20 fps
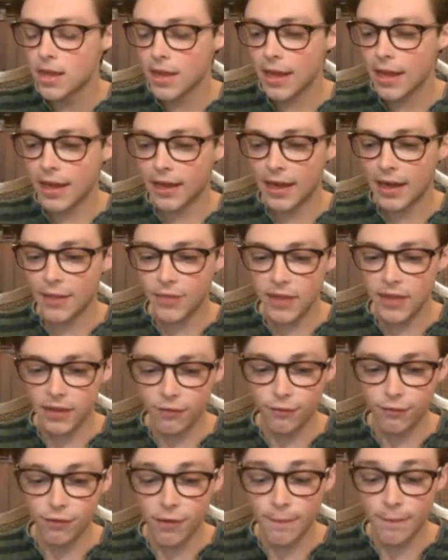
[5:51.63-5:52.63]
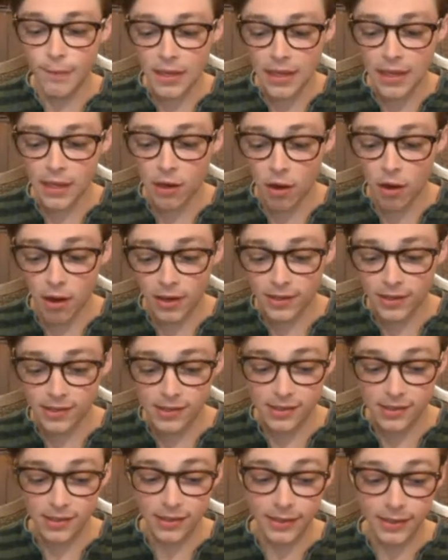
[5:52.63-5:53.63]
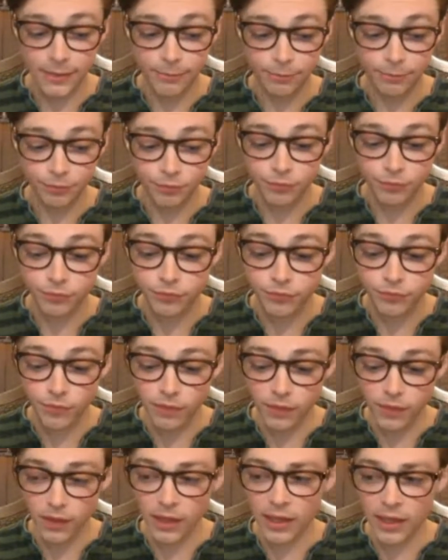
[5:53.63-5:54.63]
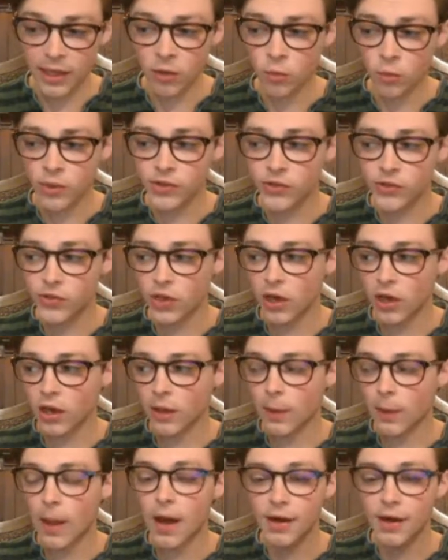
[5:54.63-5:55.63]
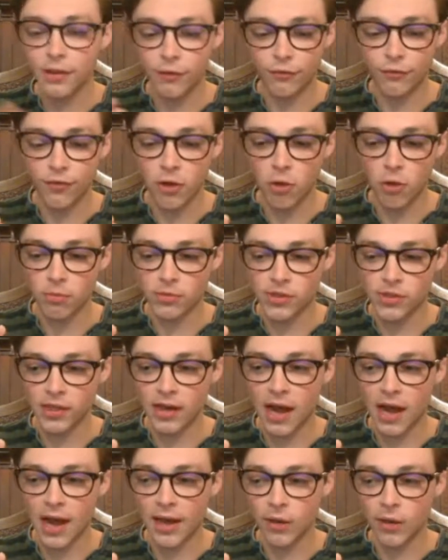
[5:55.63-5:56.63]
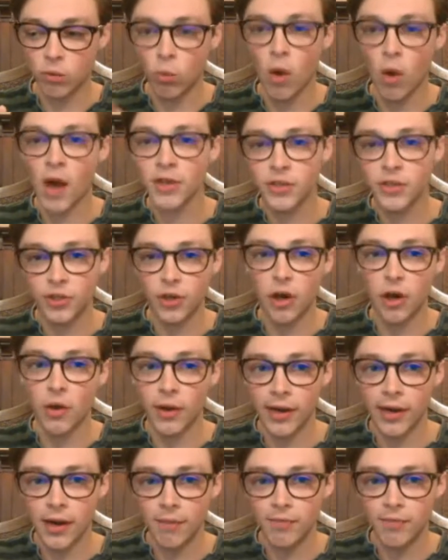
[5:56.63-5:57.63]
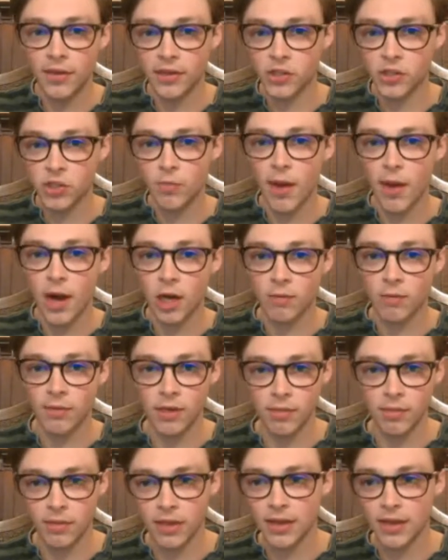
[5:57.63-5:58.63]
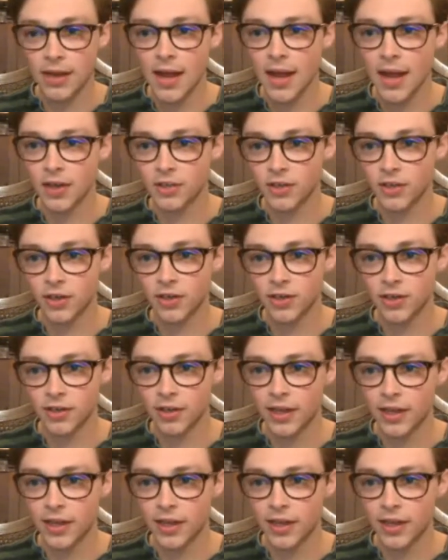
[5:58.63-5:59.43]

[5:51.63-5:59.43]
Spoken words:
And I think for me, honestly, it was a lot of the films that I watched growing up that inspired me to be an actor.